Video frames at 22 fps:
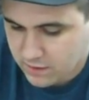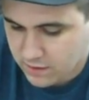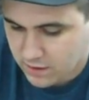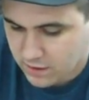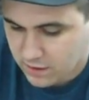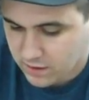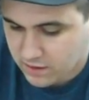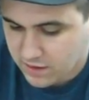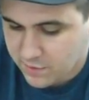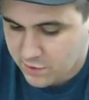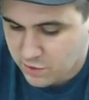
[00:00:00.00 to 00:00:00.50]

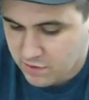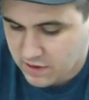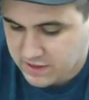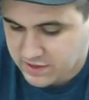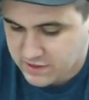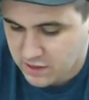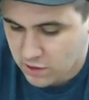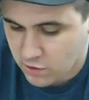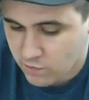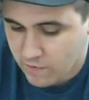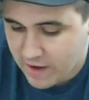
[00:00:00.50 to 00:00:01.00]
the Leman
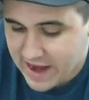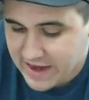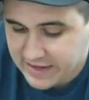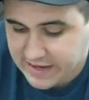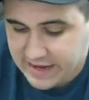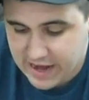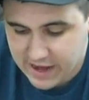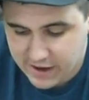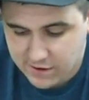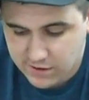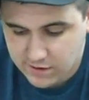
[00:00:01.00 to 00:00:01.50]
Russ
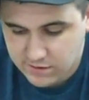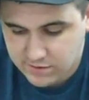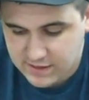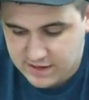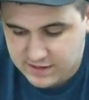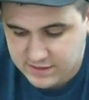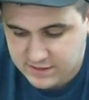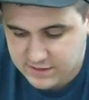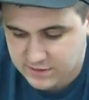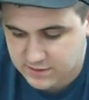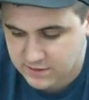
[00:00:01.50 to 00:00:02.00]
Eradicator,
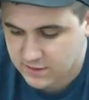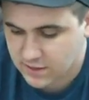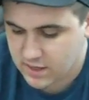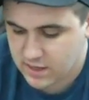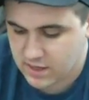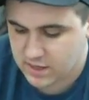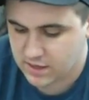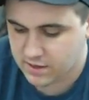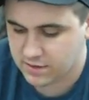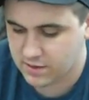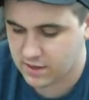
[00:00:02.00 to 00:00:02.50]
that's
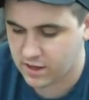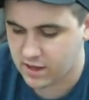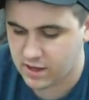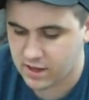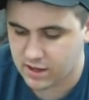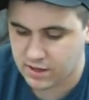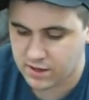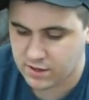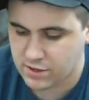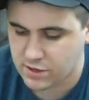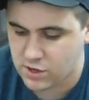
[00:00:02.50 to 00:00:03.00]

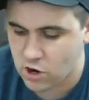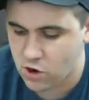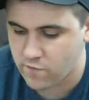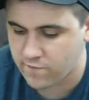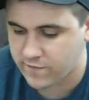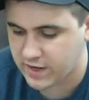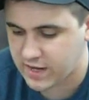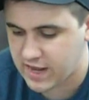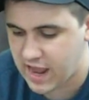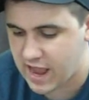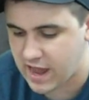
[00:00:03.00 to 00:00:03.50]
the
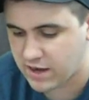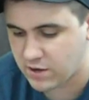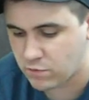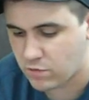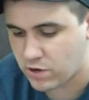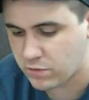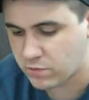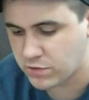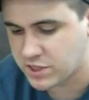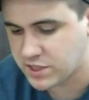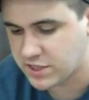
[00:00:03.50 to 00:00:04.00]
Nova Cannon
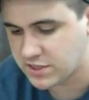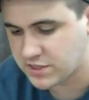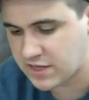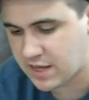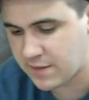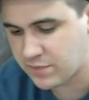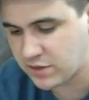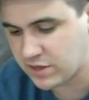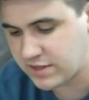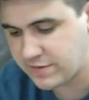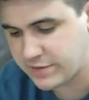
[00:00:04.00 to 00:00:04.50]
one, which is
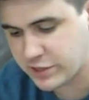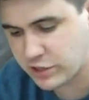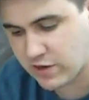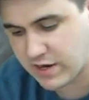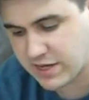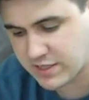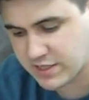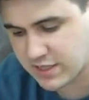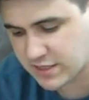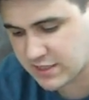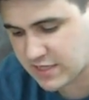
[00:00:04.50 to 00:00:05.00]
I believe
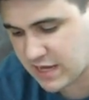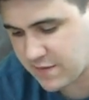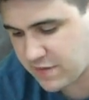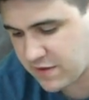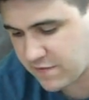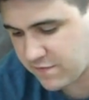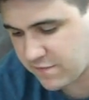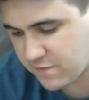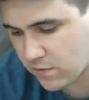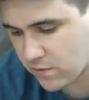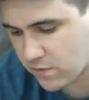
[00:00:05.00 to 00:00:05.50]
strength six AP
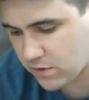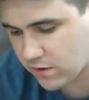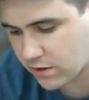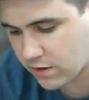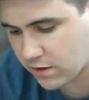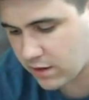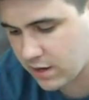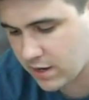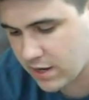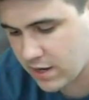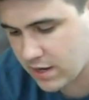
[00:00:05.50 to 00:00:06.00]

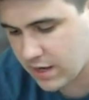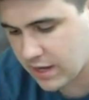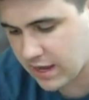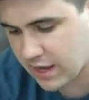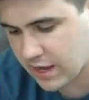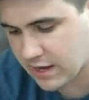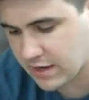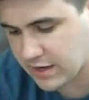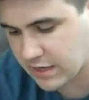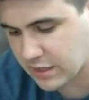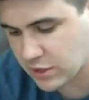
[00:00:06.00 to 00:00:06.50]
four
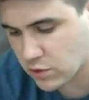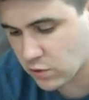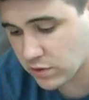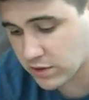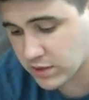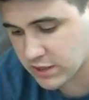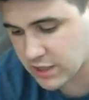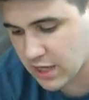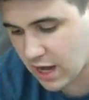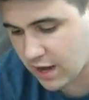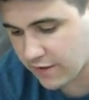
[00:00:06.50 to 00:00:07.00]
and
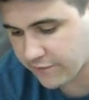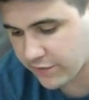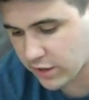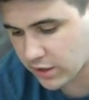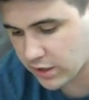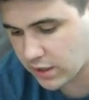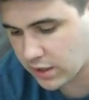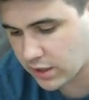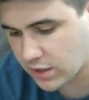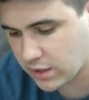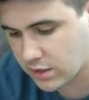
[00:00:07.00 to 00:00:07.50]
ignores
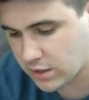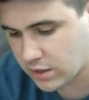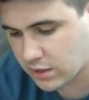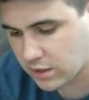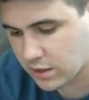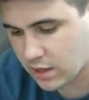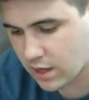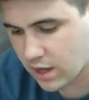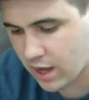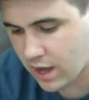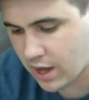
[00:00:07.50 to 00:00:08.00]
cover.
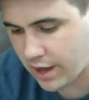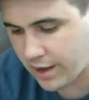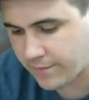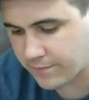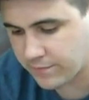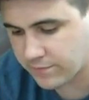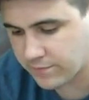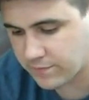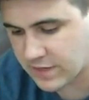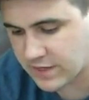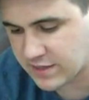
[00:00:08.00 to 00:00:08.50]

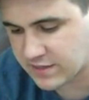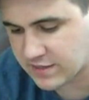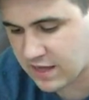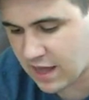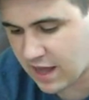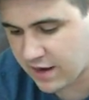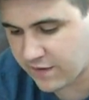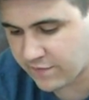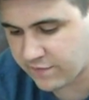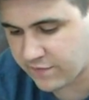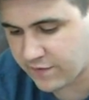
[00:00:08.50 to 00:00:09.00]
Um, it's
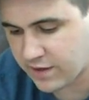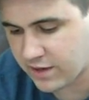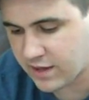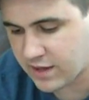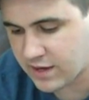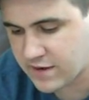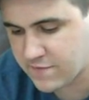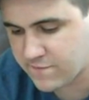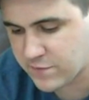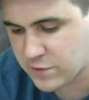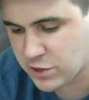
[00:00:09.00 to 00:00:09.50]
kind of a,
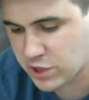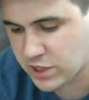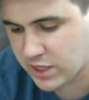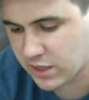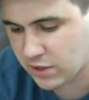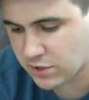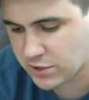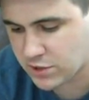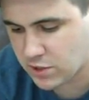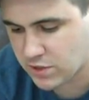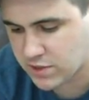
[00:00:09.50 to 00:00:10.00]
an infantry
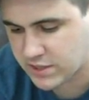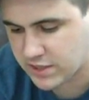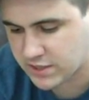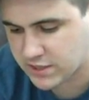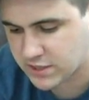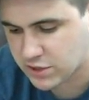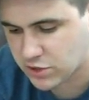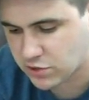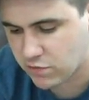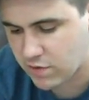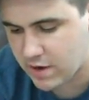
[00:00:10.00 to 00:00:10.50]
killer,
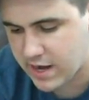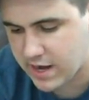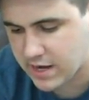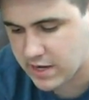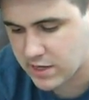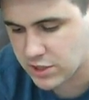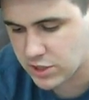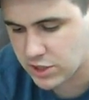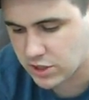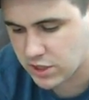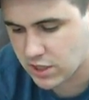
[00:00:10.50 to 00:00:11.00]
36 inch
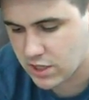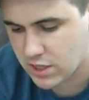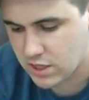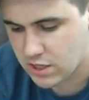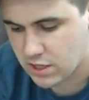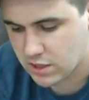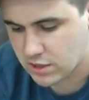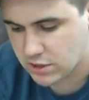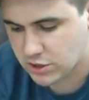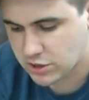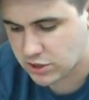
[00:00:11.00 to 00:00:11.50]
range.
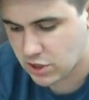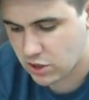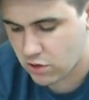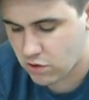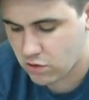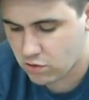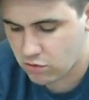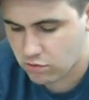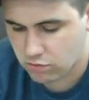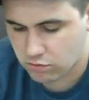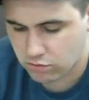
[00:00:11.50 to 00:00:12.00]

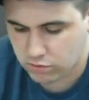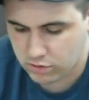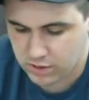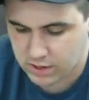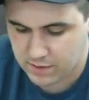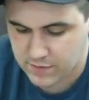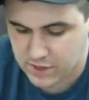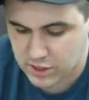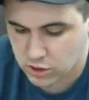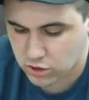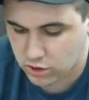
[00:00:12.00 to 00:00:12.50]
So
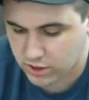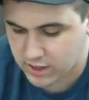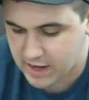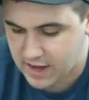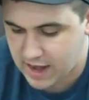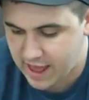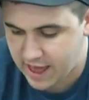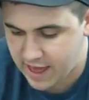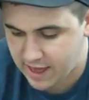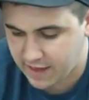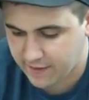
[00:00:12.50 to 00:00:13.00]
I mean, you're looking
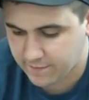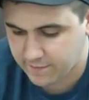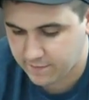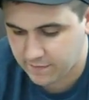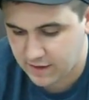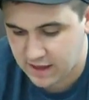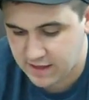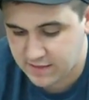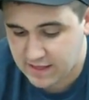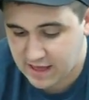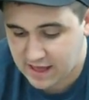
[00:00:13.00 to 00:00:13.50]
at,
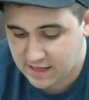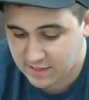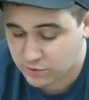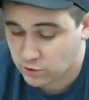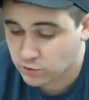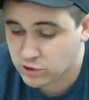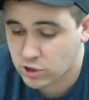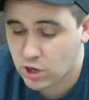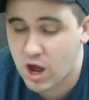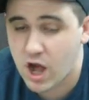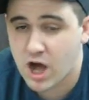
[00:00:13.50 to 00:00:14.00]
and that,
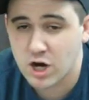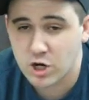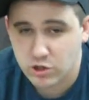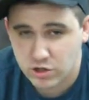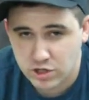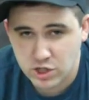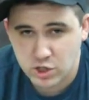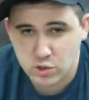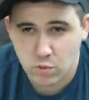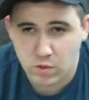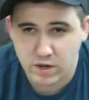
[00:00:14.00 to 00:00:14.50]
those are
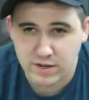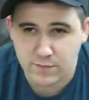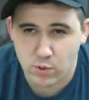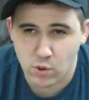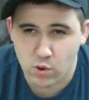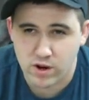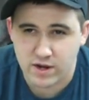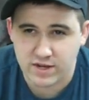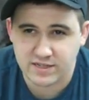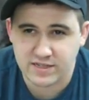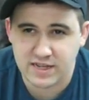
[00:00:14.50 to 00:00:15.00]
120
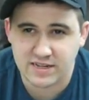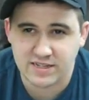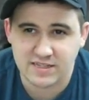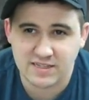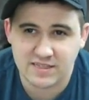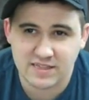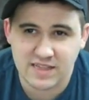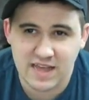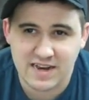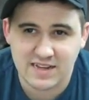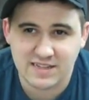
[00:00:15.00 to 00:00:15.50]
points. That's
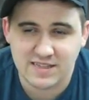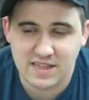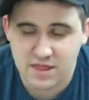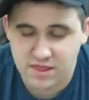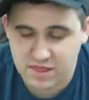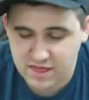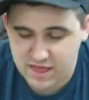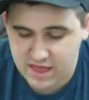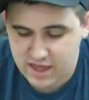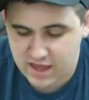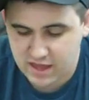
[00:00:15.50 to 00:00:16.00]
that is the
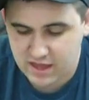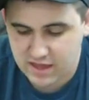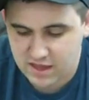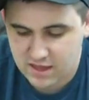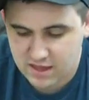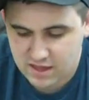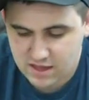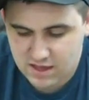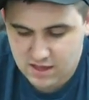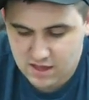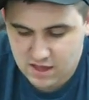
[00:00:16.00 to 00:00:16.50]
thing
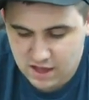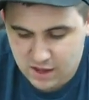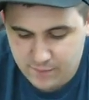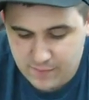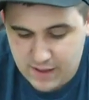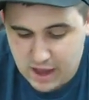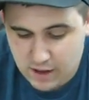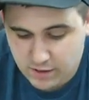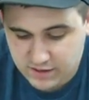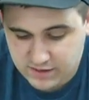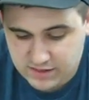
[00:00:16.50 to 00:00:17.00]

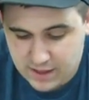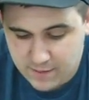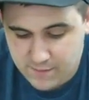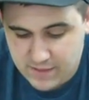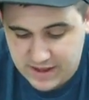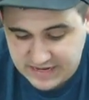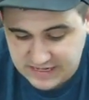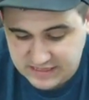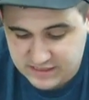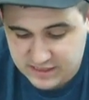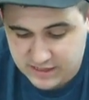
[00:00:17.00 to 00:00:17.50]
about it that
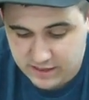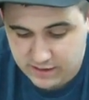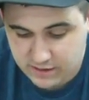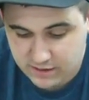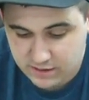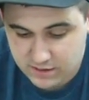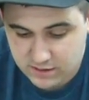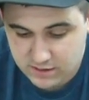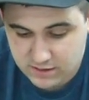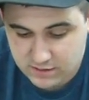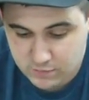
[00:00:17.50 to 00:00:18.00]
makes it
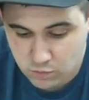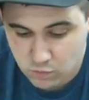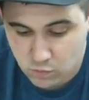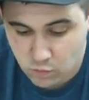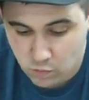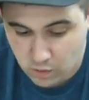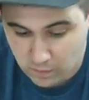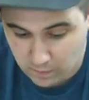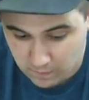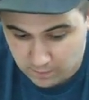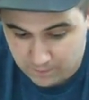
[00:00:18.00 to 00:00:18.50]

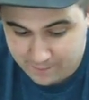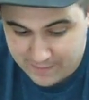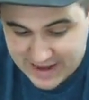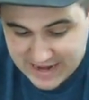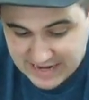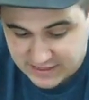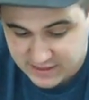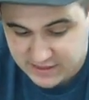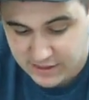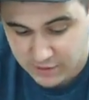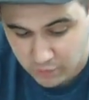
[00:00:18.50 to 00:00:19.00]
what
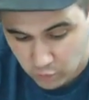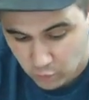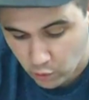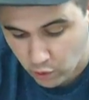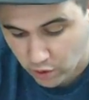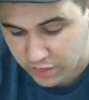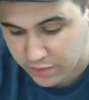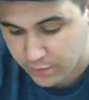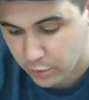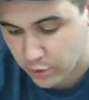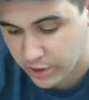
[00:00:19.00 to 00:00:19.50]
makes it
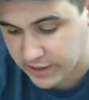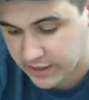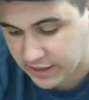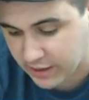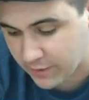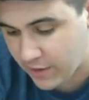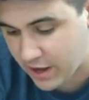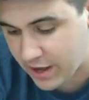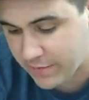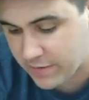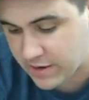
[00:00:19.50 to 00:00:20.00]
worth bringing,
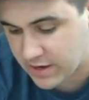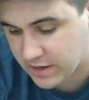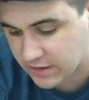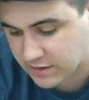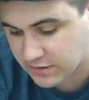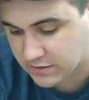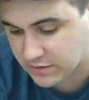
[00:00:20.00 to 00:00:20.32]
in my Wait, opinion.